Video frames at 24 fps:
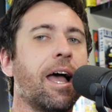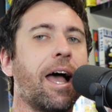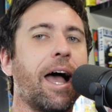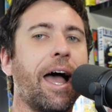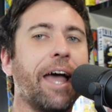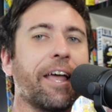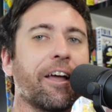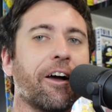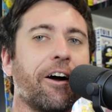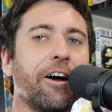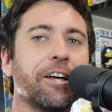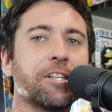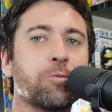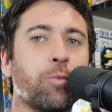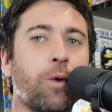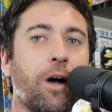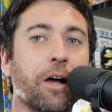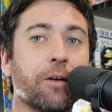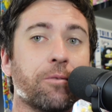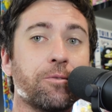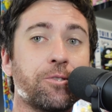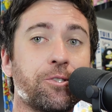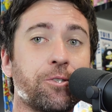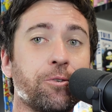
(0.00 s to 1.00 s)
Hey guys,
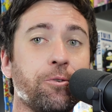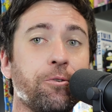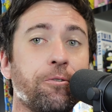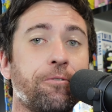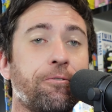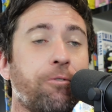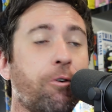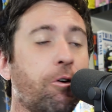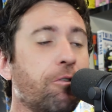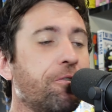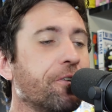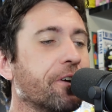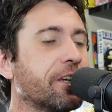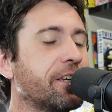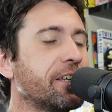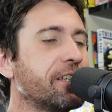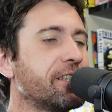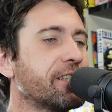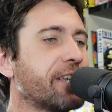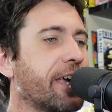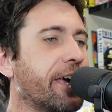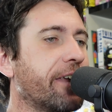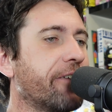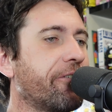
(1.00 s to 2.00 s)
welcome to Four Finger
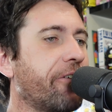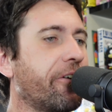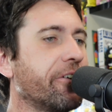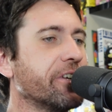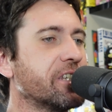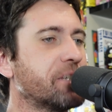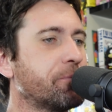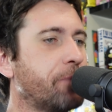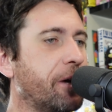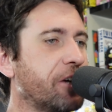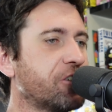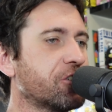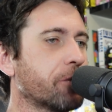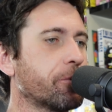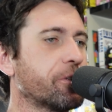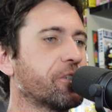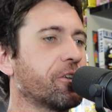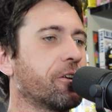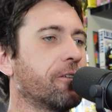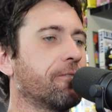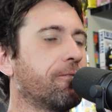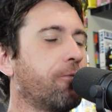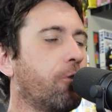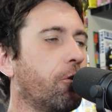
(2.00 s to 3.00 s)
Discount, a very special
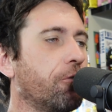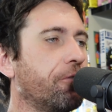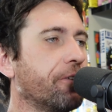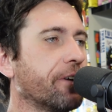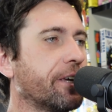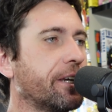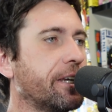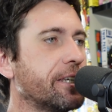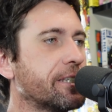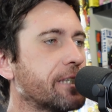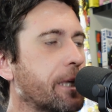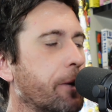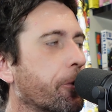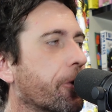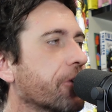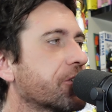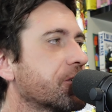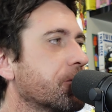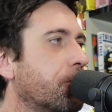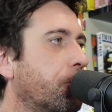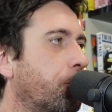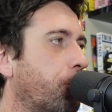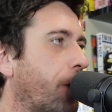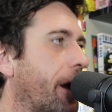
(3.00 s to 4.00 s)
episode of Four Finger Discount. We've got
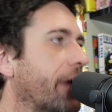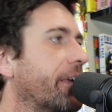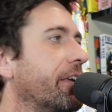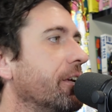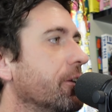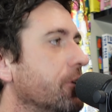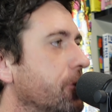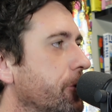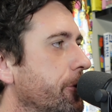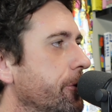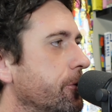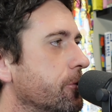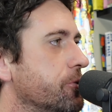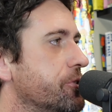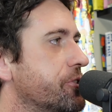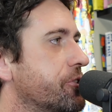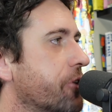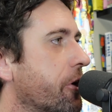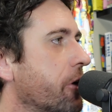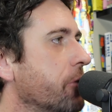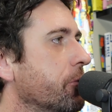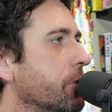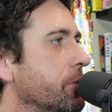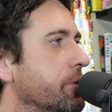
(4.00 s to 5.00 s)
some breaking news,
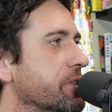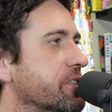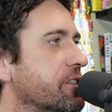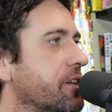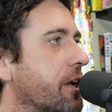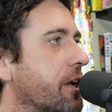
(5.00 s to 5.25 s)
don't we, Mr.